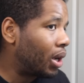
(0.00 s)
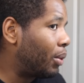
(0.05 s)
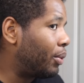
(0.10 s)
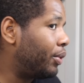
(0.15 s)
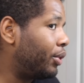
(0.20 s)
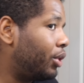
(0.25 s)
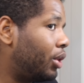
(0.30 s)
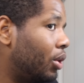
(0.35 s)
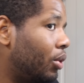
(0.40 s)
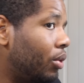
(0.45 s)
I
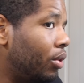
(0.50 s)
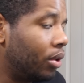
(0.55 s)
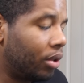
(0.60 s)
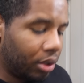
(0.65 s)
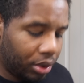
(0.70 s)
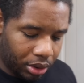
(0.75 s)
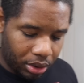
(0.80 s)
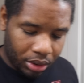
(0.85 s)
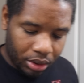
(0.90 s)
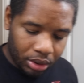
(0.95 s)
want to do
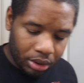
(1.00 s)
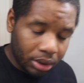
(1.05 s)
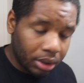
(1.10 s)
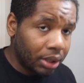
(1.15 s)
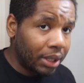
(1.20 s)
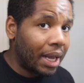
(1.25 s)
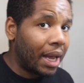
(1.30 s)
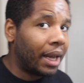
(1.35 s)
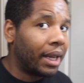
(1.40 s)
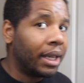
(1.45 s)

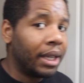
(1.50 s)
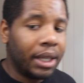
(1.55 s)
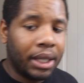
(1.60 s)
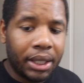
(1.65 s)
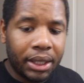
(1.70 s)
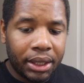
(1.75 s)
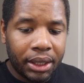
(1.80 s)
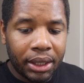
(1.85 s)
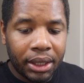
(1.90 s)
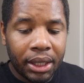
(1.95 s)
now,
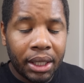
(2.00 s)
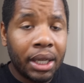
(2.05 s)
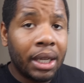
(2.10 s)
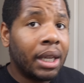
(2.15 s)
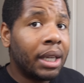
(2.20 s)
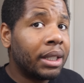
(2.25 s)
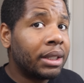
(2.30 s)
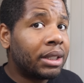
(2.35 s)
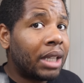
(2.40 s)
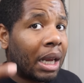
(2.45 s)

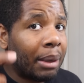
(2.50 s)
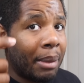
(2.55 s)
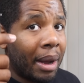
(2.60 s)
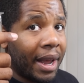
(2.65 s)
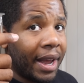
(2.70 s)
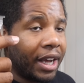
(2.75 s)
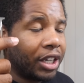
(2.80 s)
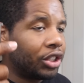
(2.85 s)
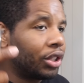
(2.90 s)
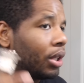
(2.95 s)
take my
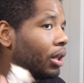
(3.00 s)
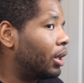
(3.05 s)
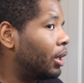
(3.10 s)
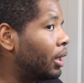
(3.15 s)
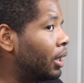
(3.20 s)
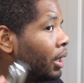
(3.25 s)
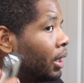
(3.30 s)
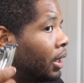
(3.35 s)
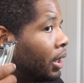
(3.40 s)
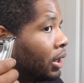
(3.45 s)
edger,
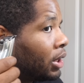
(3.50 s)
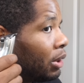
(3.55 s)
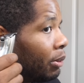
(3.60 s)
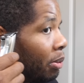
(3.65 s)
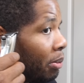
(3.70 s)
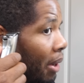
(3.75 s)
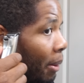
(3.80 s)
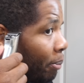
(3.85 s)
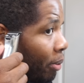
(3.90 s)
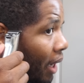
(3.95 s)

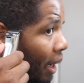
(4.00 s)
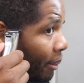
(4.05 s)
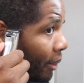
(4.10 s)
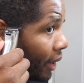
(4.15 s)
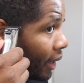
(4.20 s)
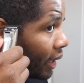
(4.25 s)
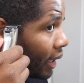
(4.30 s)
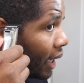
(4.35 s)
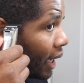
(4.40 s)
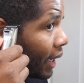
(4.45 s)
put my
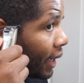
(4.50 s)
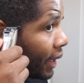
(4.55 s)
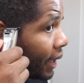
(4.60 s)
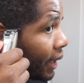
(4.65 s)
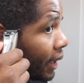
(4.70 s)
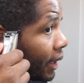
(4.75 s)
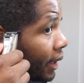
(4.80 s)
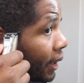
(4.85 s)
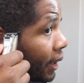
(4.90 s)
primary line in.